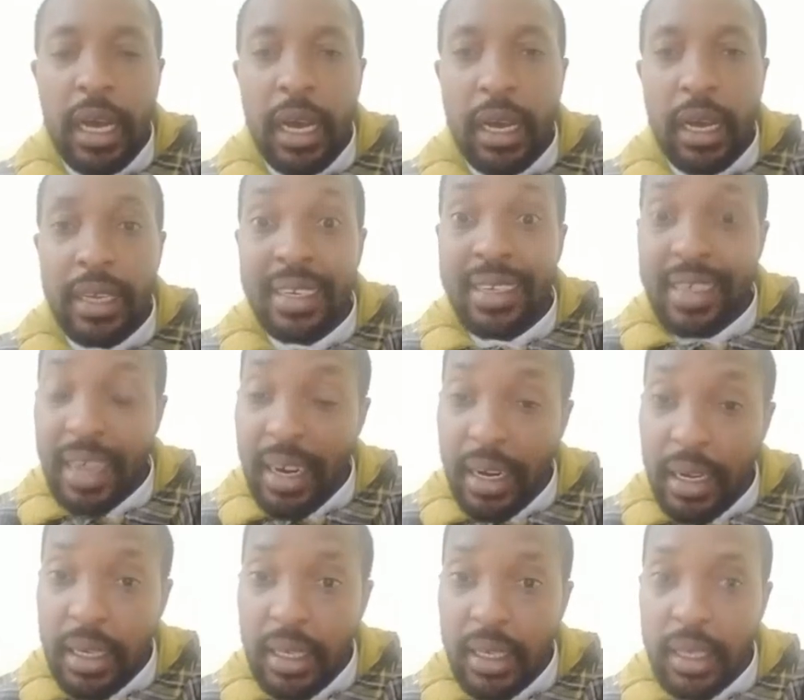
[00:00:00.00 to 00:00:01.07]

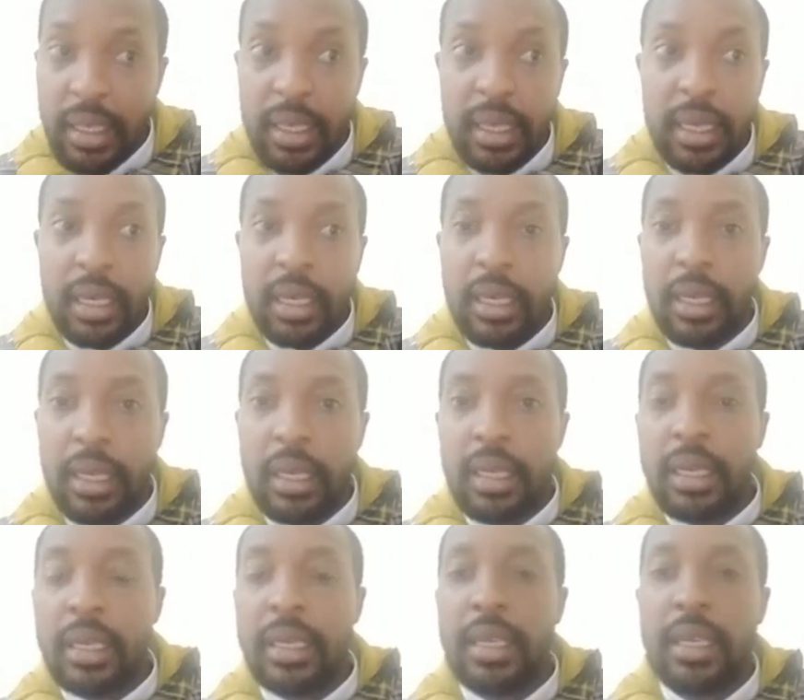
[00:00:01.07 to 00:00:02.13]
standards in
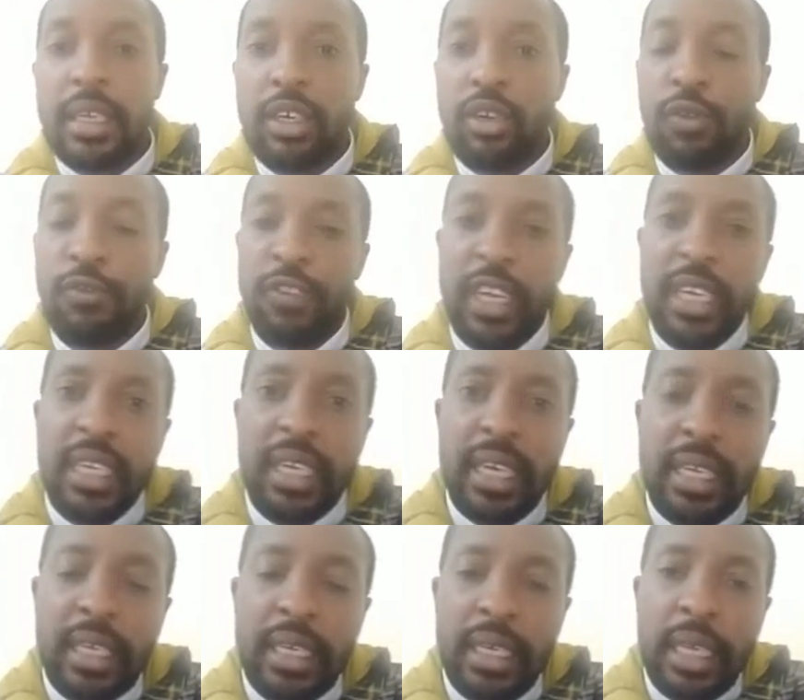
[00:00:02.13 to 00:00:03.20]
the state of
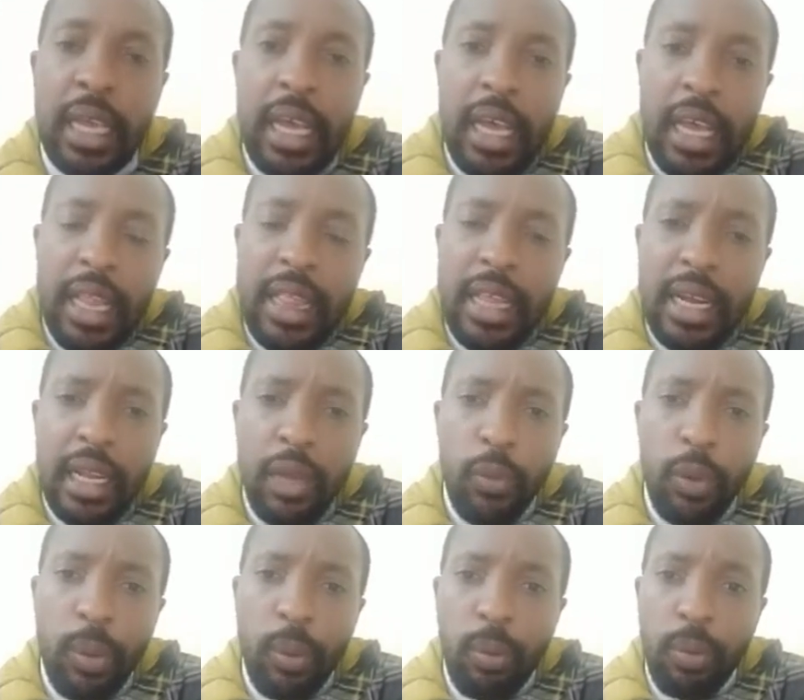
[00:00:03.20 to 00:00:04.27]
Texas, then they
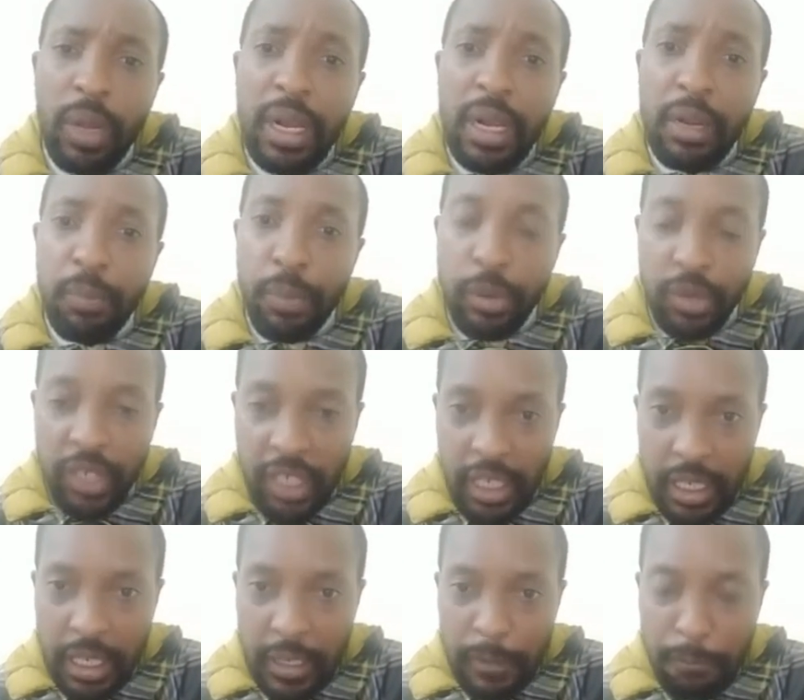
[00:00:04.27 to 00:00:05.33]
will
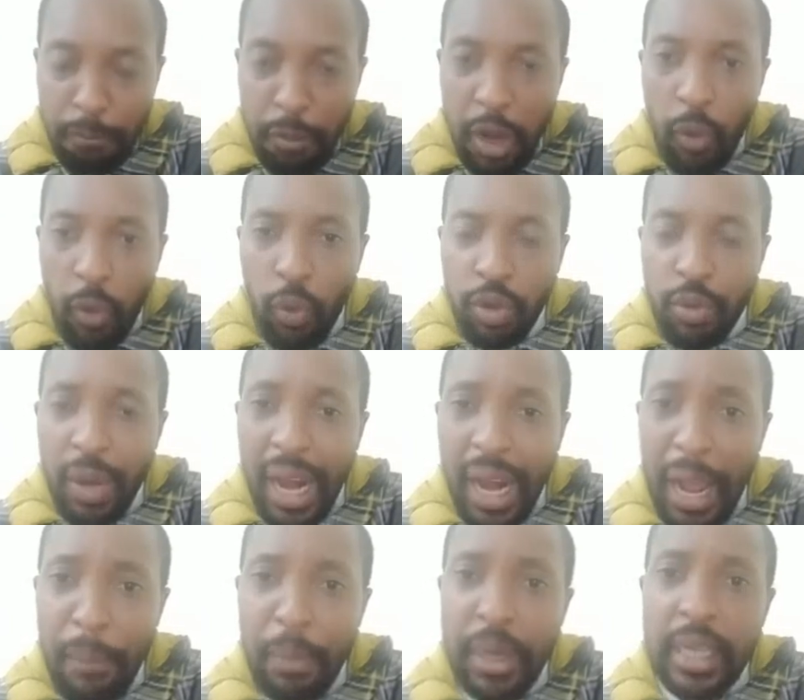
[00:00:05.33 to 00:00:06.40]
proceed. Now what will
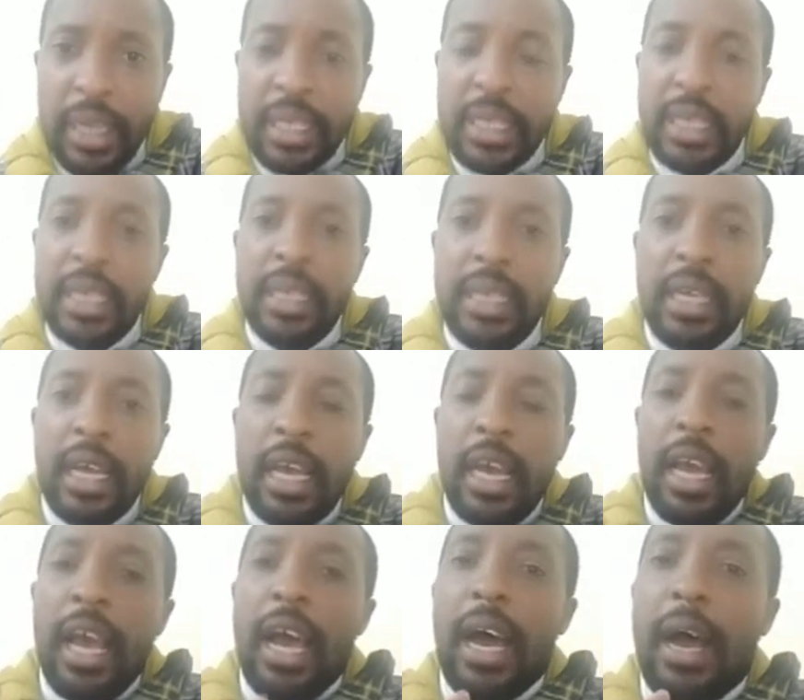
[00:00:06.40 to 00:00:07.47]
happen is that
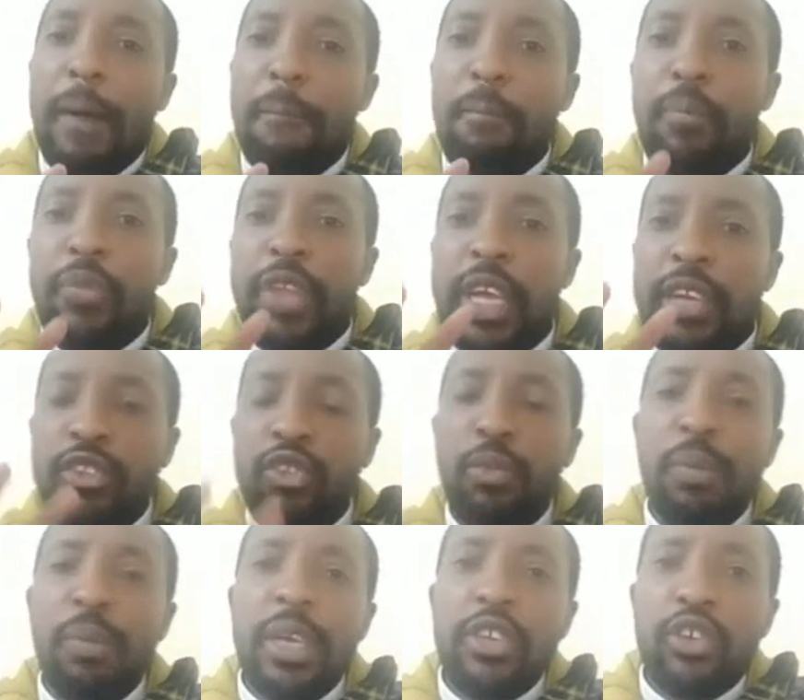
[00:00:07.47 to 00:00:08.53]
the
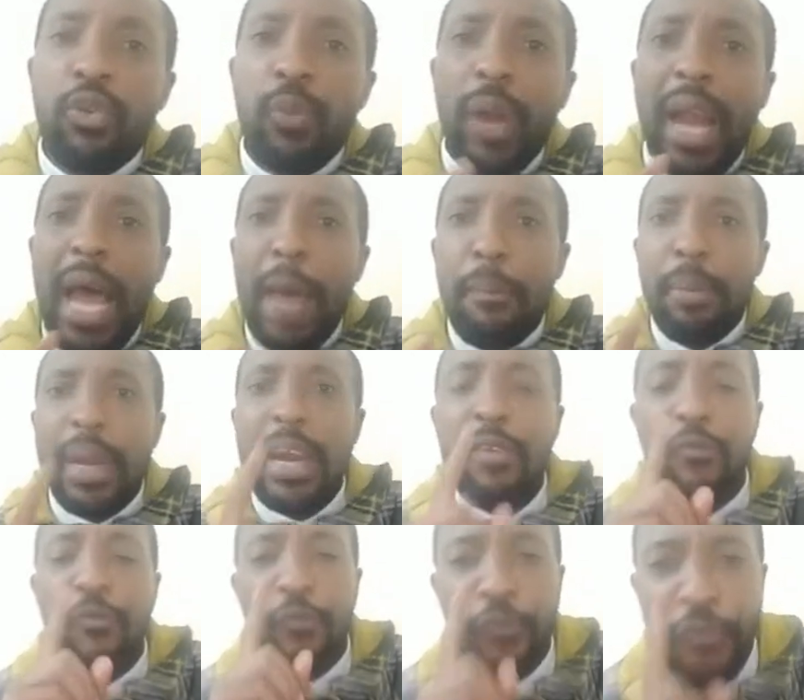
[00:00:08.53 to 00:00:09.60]
exhumation will happen
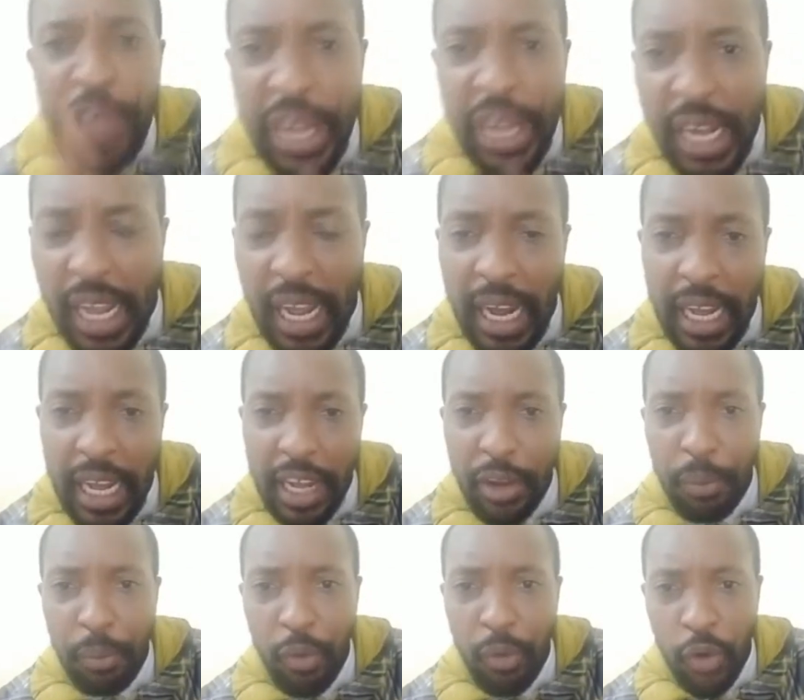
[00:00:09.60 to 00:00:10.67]
very early in
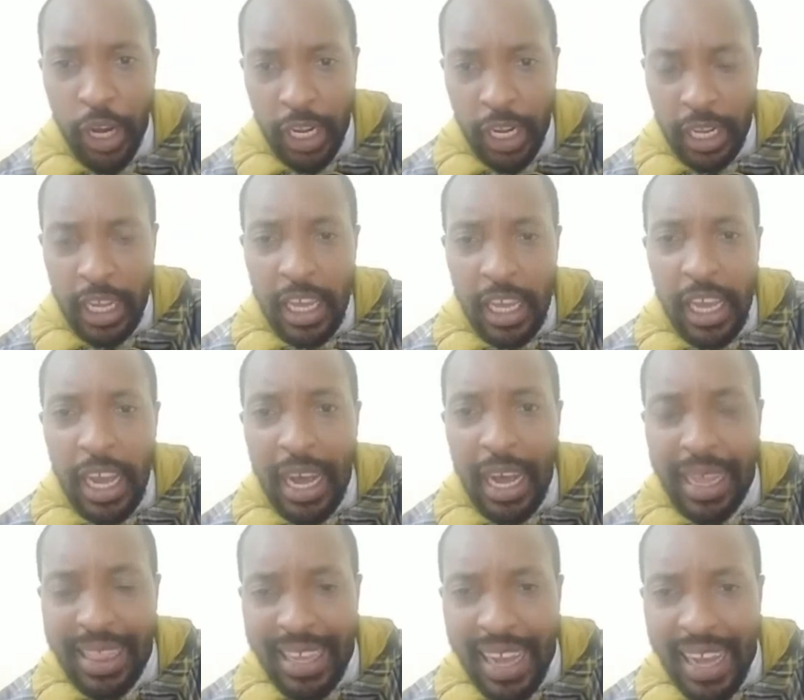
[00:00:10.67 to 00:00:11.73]
the morning,
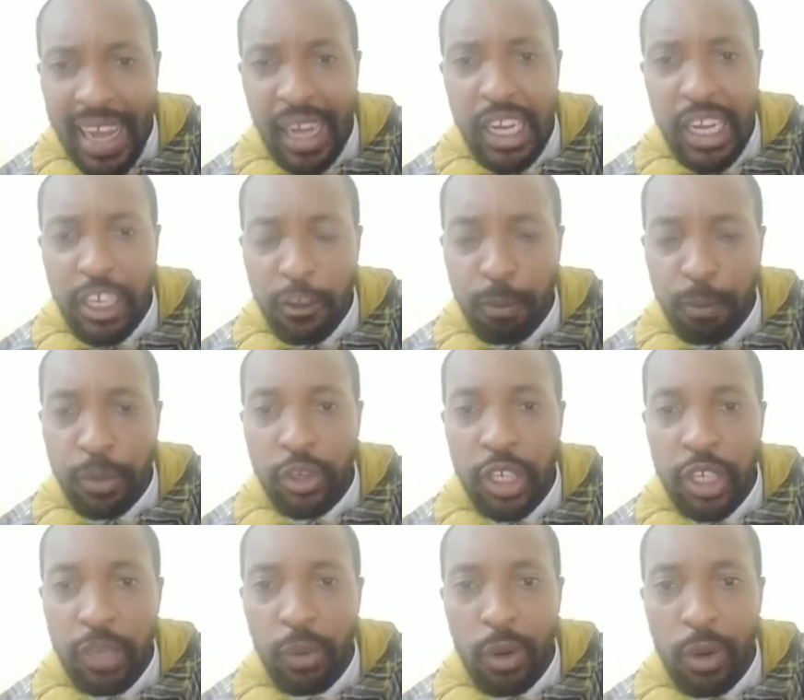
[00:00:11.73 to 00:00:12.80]
at the earliest
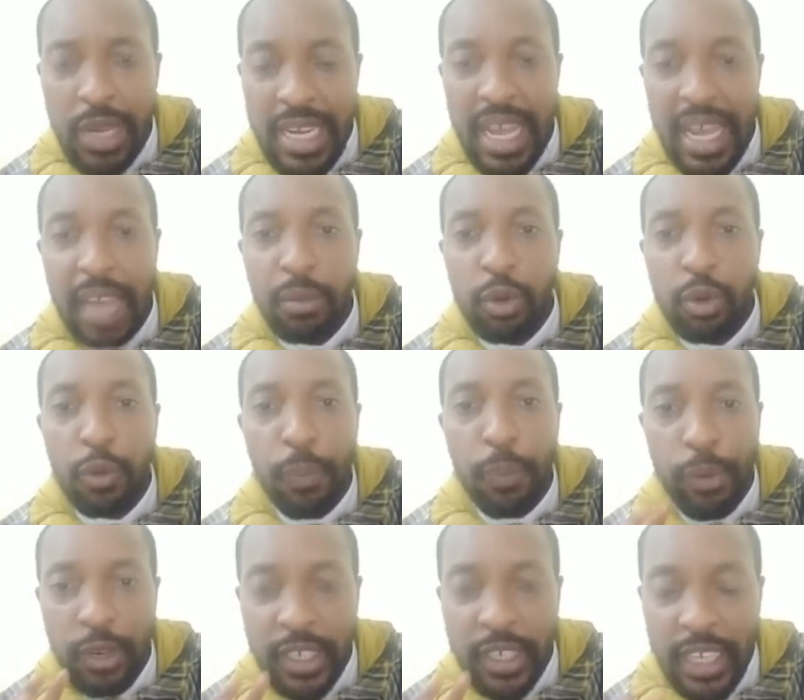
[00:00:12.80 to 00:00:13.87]
possible time, to
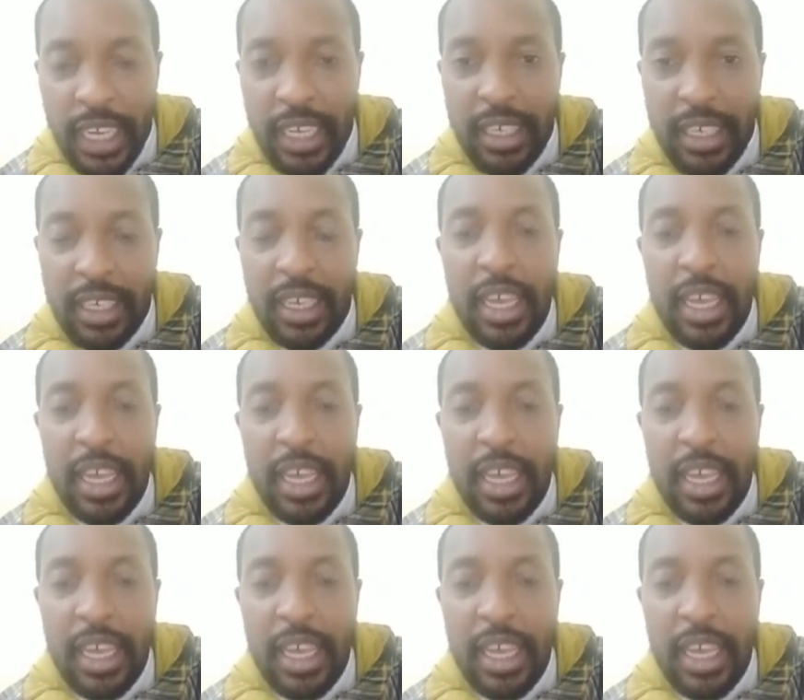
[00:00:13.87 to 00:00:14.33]
protect